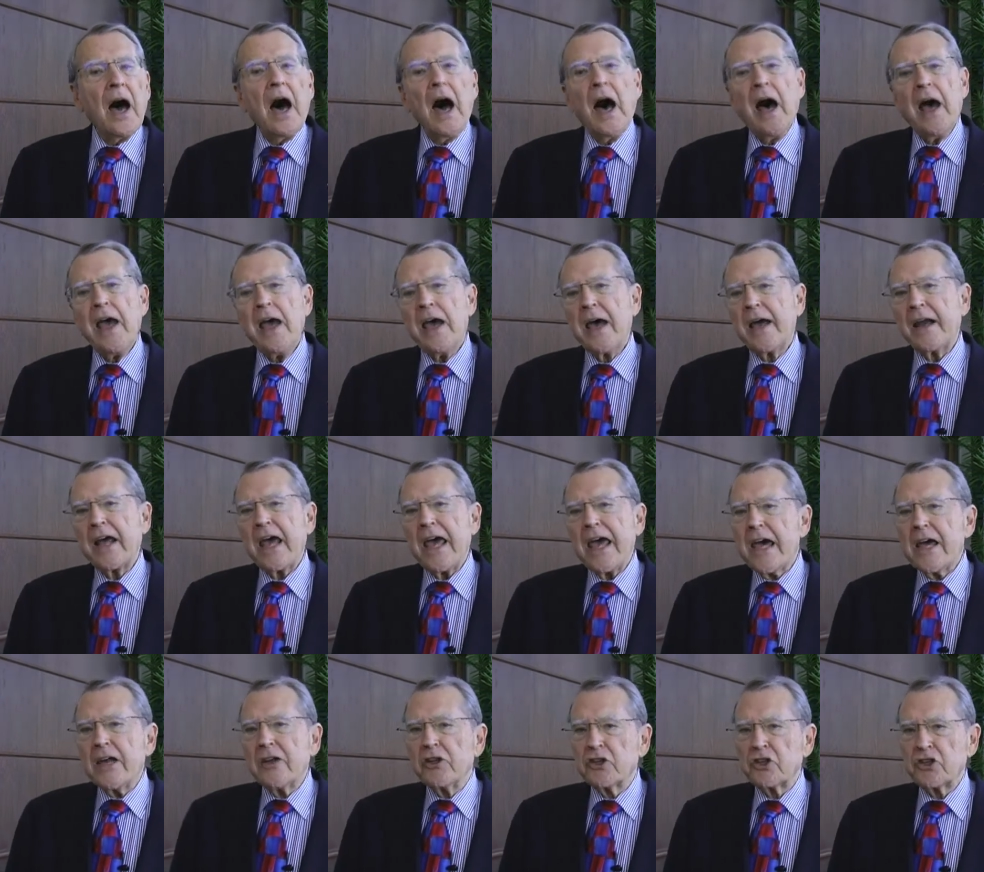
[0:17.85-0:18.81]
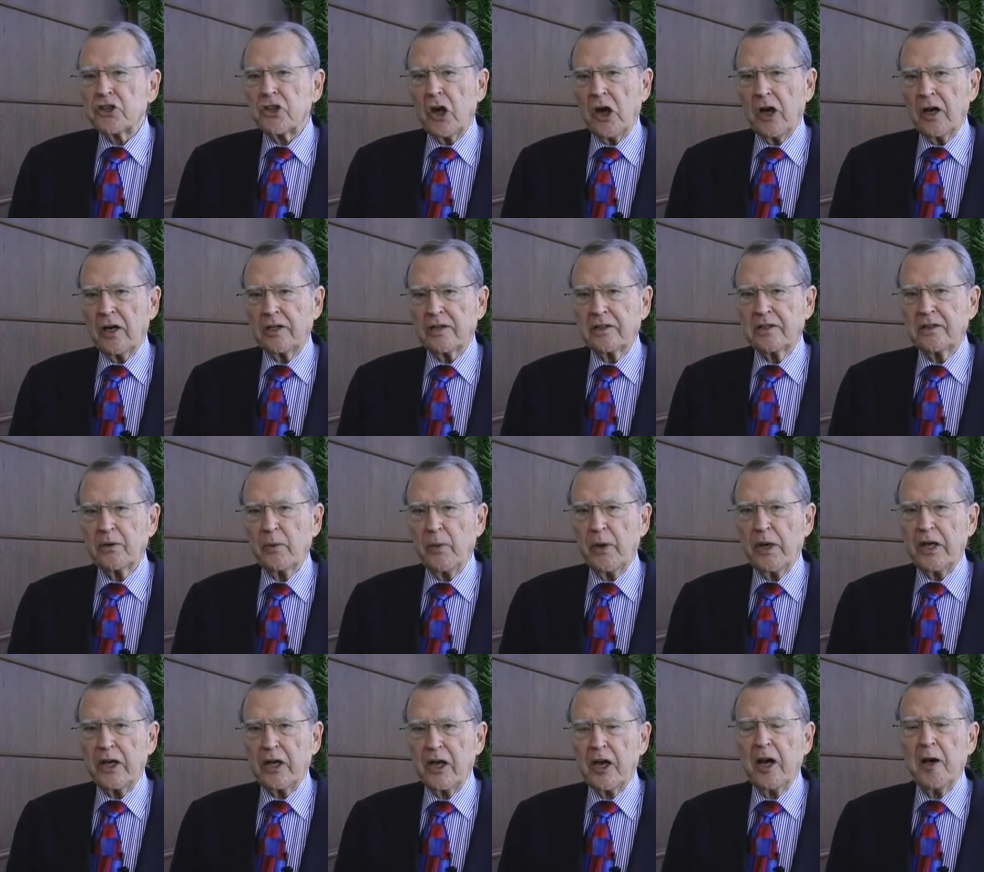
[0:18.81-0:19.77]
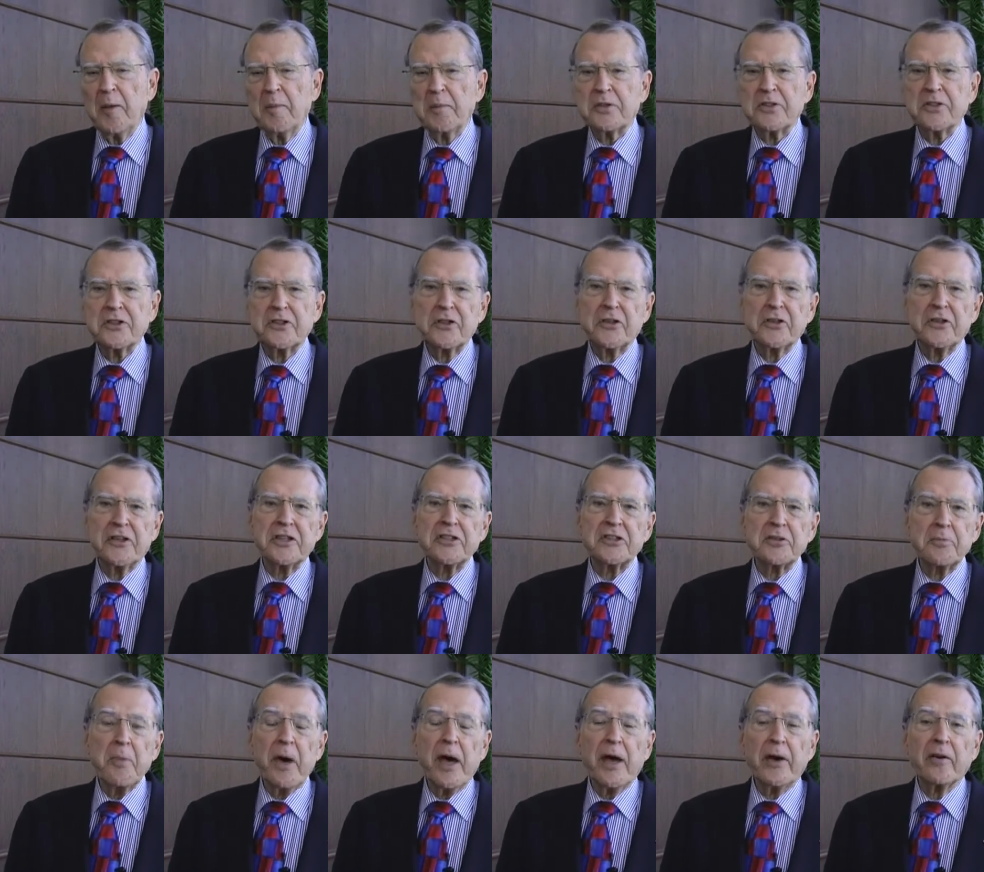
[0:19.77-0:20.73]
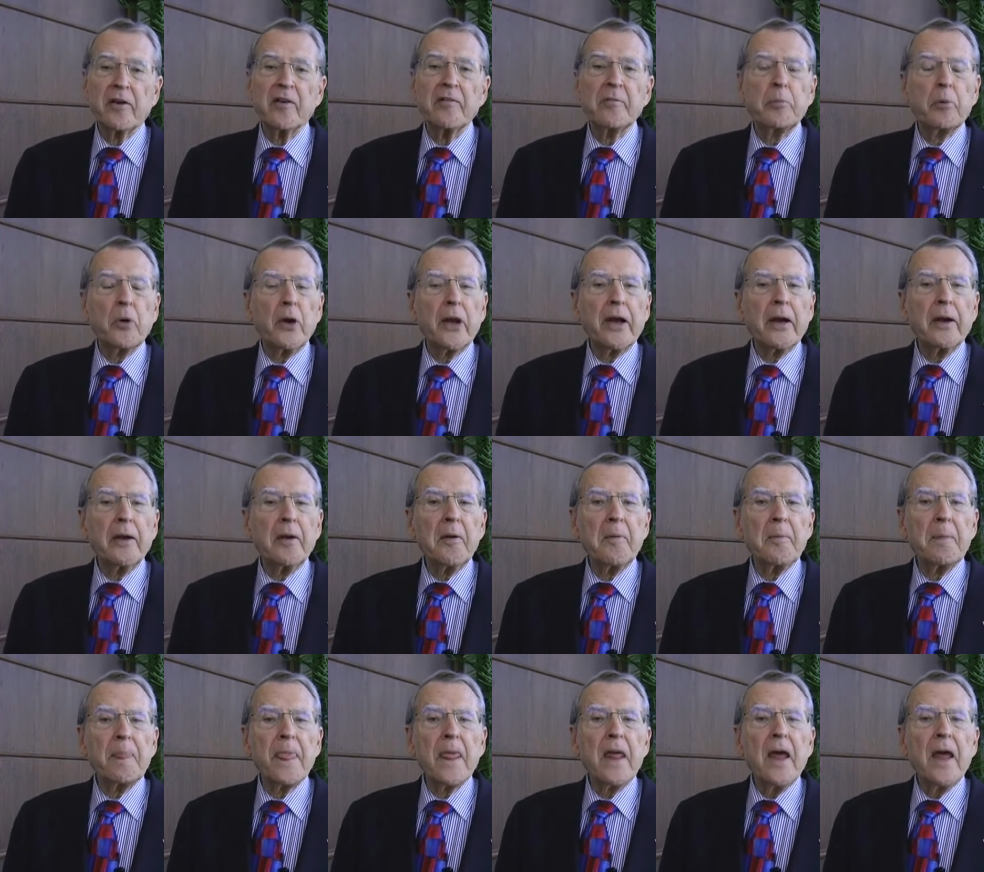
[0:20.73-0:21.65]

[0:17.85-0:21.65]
I had a head start when it comes to this matter of prayer.